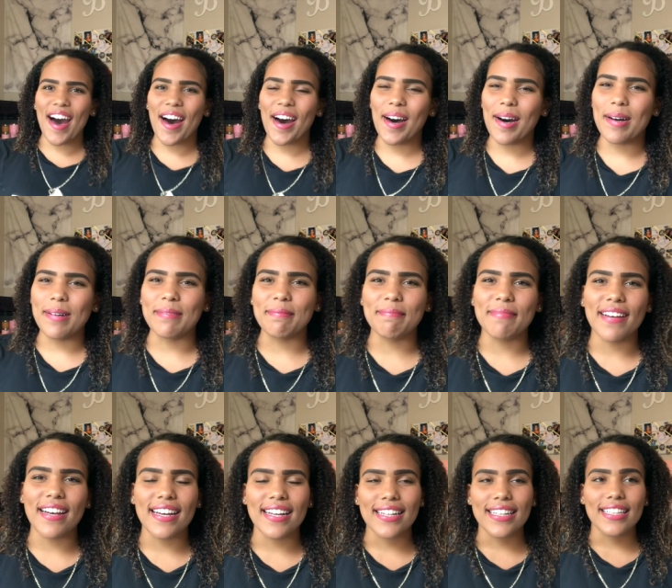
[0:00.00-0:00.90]

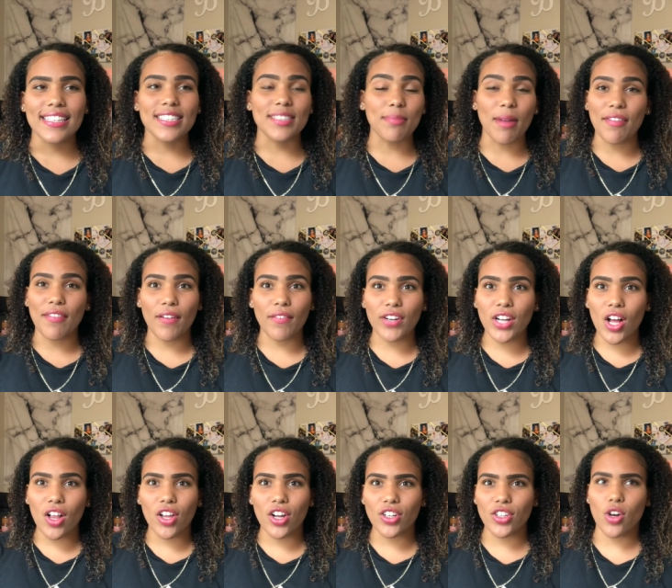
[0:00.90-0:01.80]
Um, it's my favorite
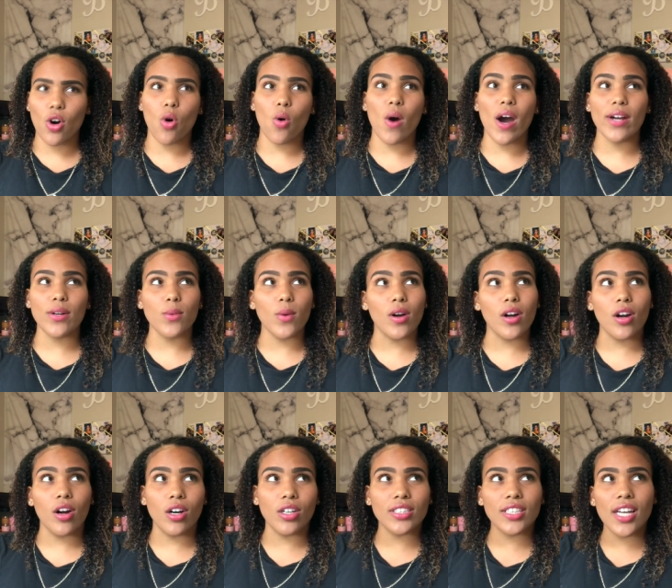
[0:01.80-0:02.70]
color in the whole wide
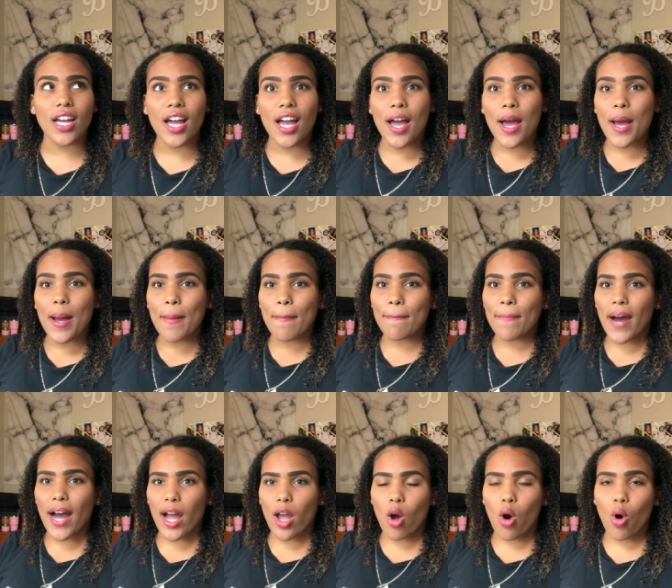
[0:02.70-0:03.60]
world.
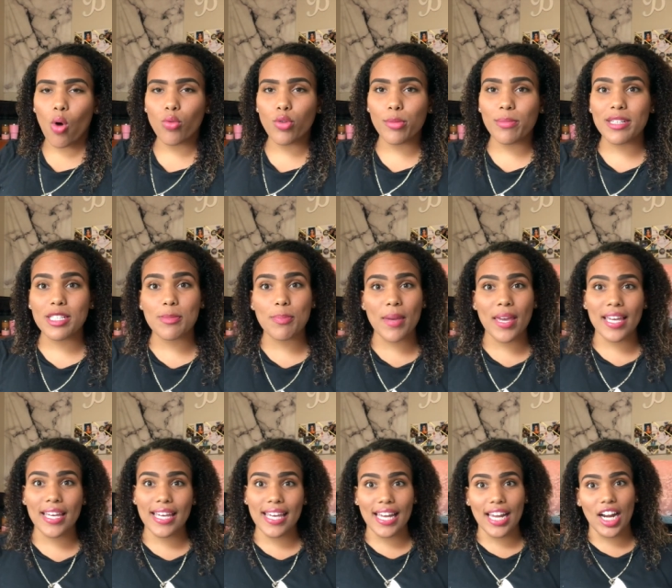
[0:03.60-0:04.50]
My whole room is
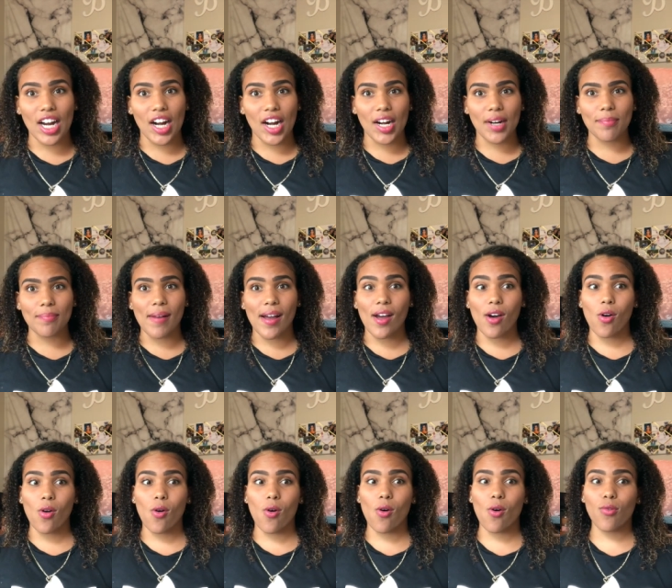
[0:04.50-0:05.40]
pink here. My
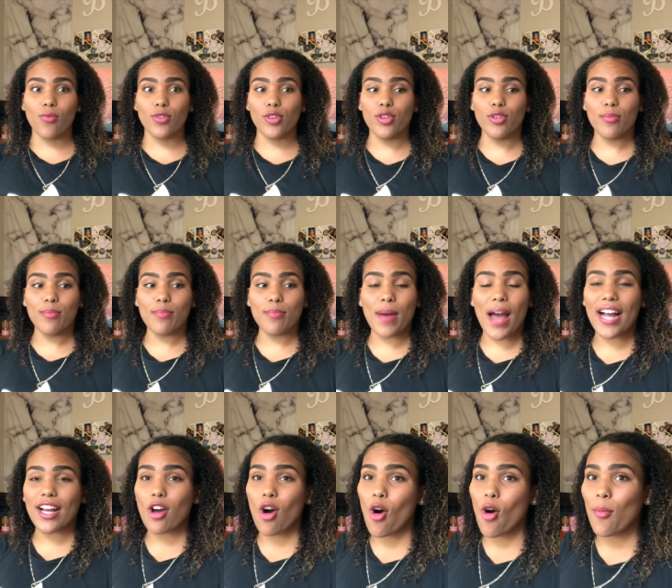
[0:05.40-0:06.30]
whole room
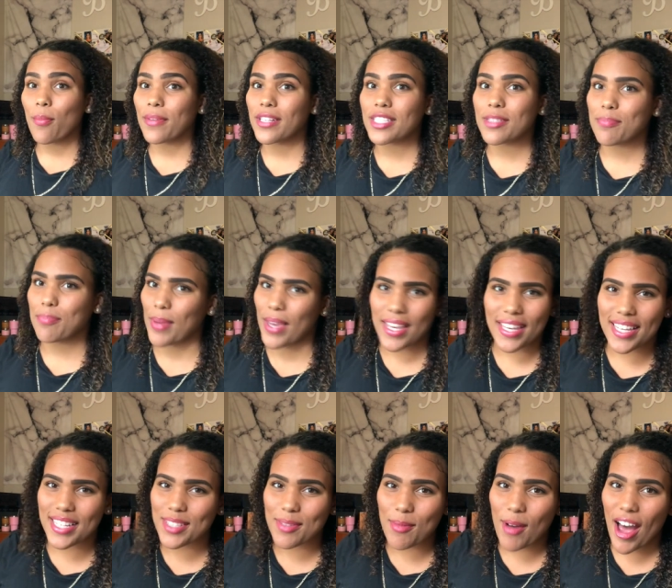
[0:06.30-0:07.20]
back home is
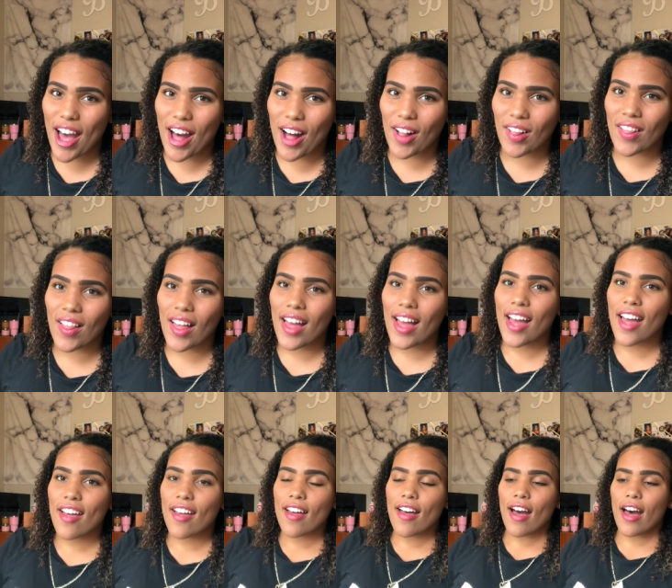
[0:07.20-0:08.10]
pink as well.
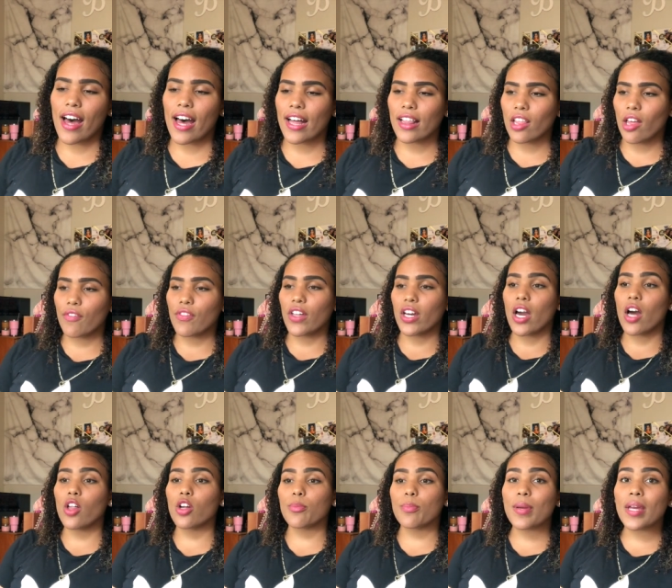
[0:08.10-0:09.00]
I love the
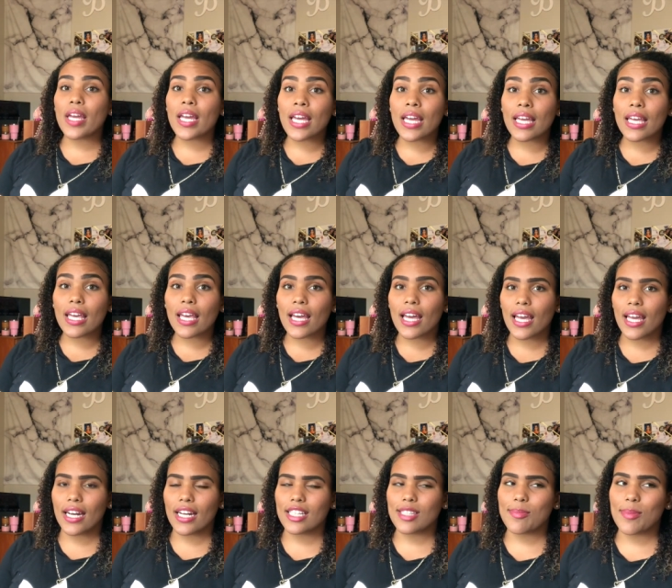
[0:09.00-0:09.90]
color pink
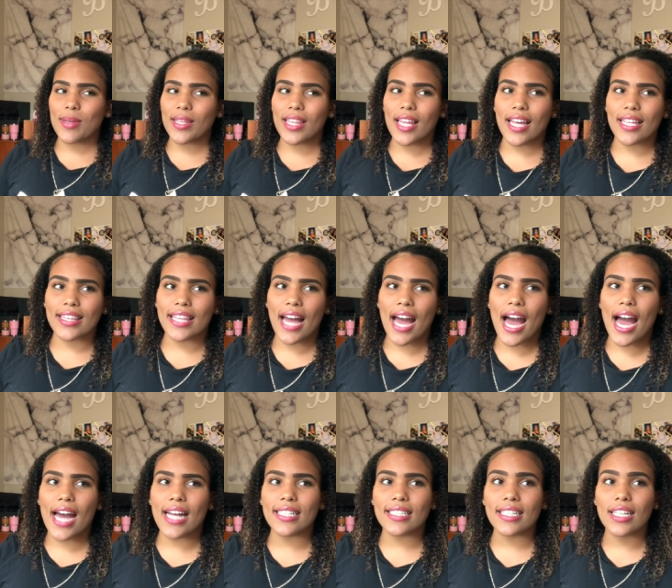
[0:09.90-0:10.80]
and it's been like
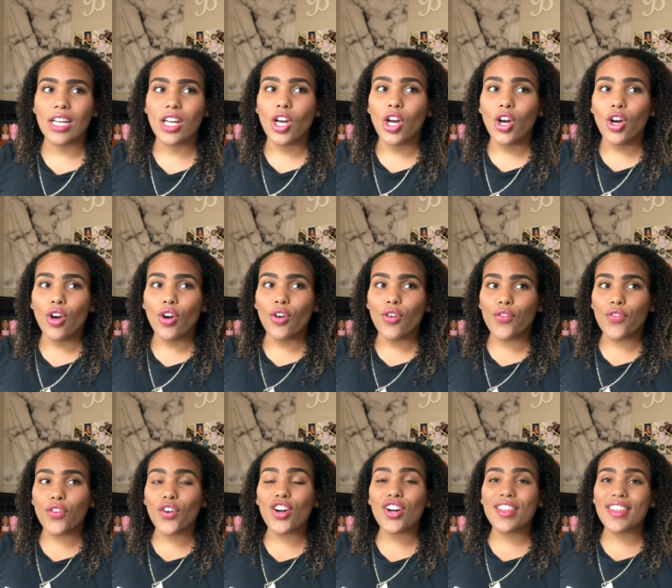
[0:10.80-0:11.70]
that
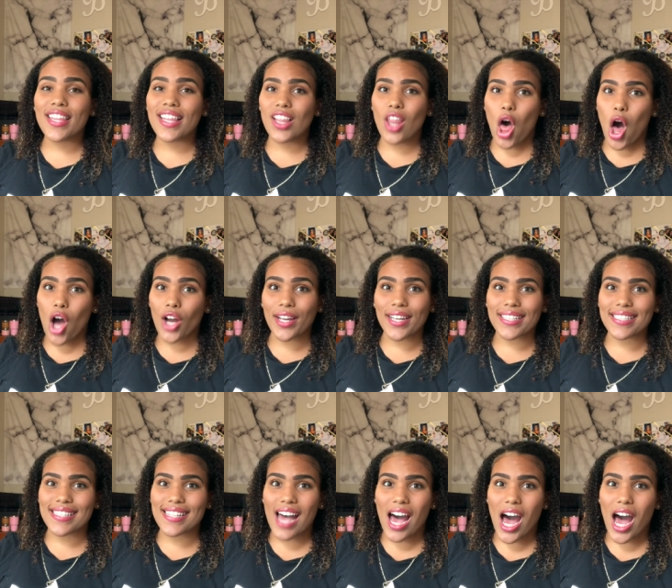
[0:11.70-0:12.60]
for the
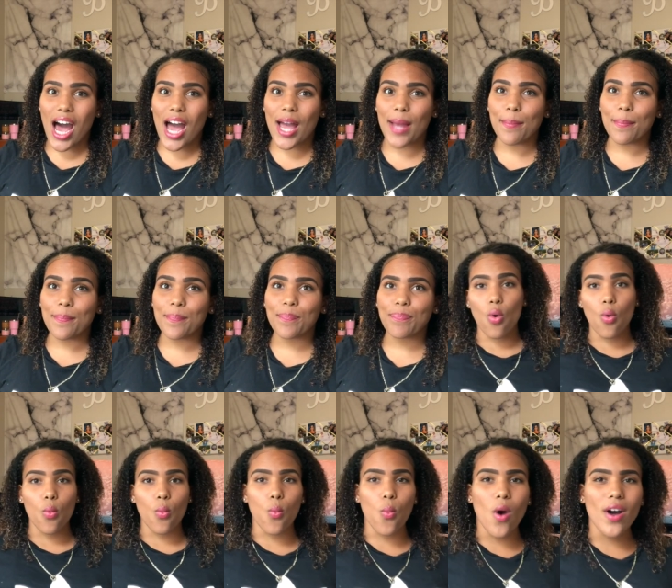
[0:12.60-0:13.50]
longest time.
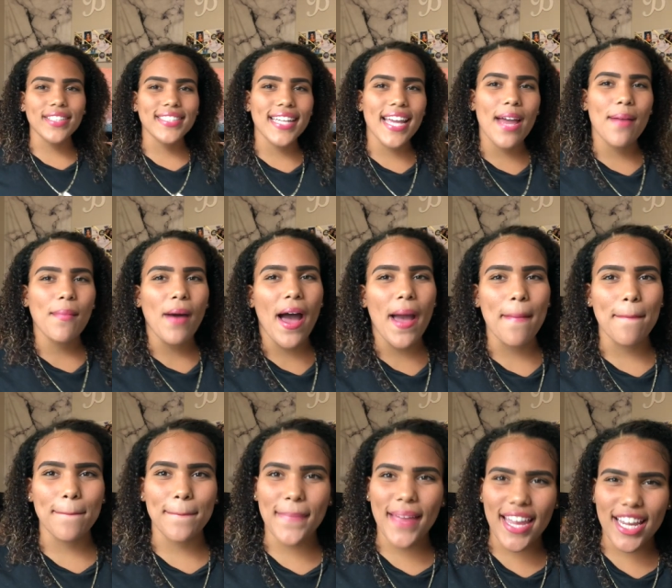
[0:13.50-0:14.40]
What am I
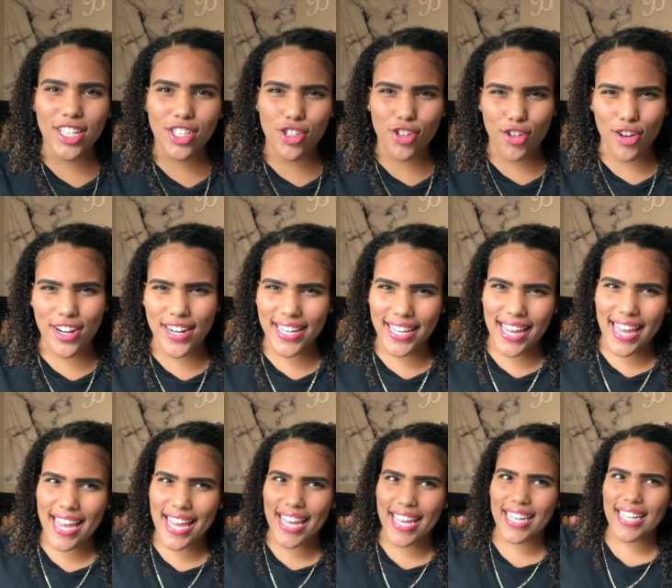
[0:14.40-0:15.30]
majoring
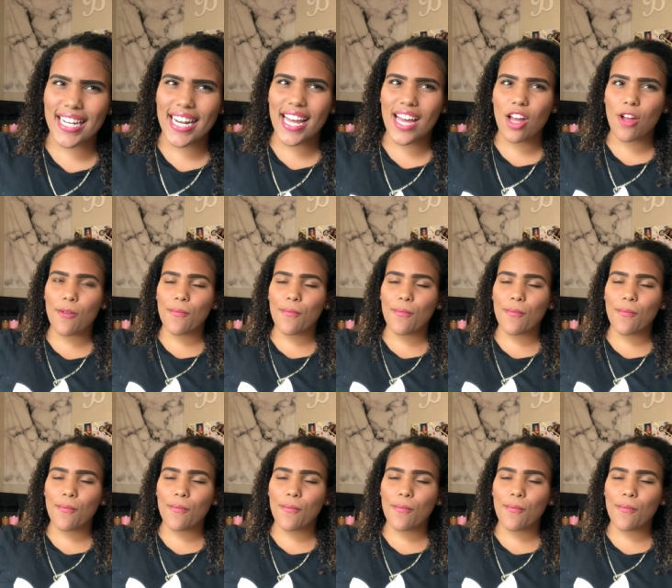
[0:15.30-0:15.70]
in?